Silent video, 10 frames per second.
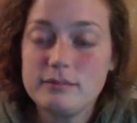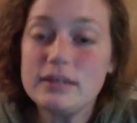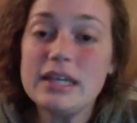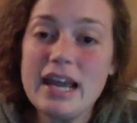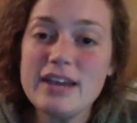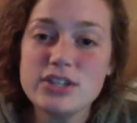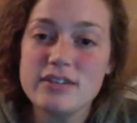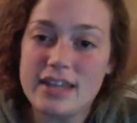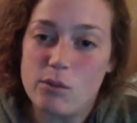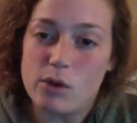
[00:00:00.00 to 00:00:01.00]
And I actually
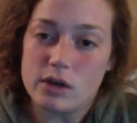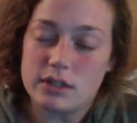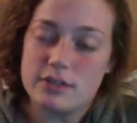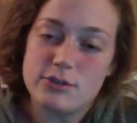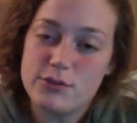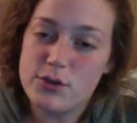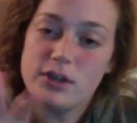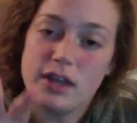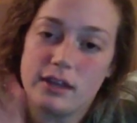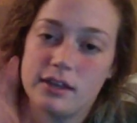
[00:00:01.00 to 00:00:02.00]
have to get work done, so if you could,
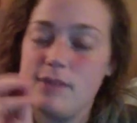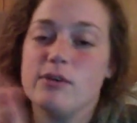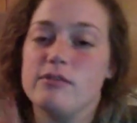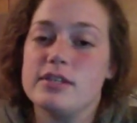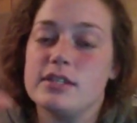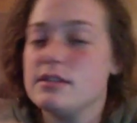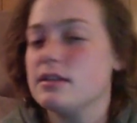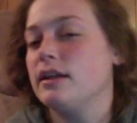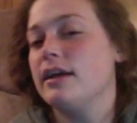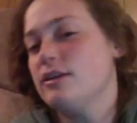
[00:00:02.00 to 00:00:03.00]
like, keep your visit
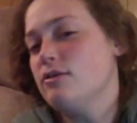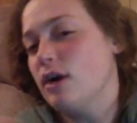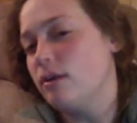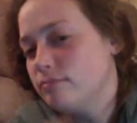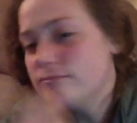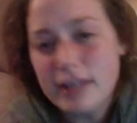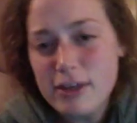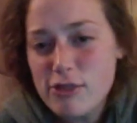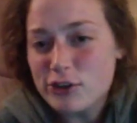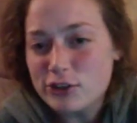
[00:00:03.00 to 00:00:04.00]
to, like,
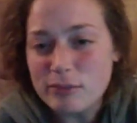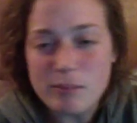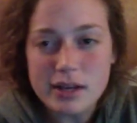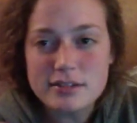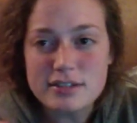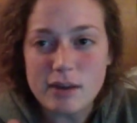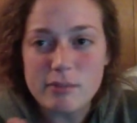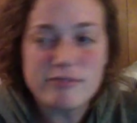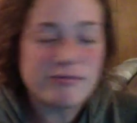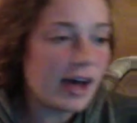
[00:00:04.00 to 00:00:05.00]
30 minutes, that would
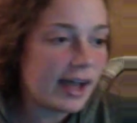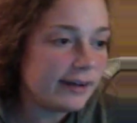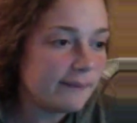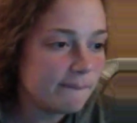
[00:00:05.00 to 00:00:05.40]
be fine.